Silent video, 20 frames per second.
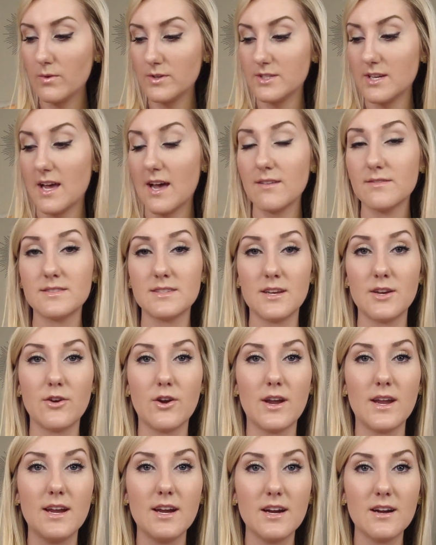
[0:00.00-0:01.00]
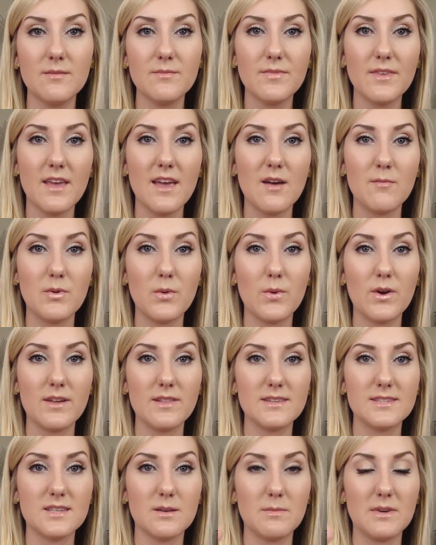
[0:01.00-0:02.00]
which I have sitting right here. Been
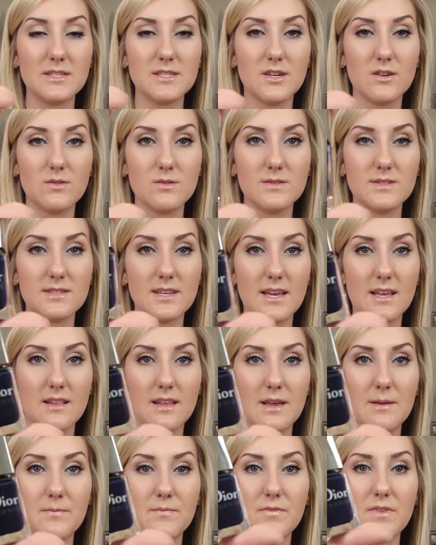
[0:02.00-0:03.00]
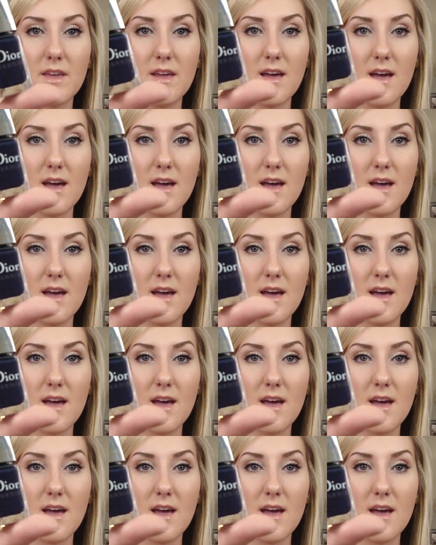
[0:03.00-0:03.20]
wearing this on my toes lately.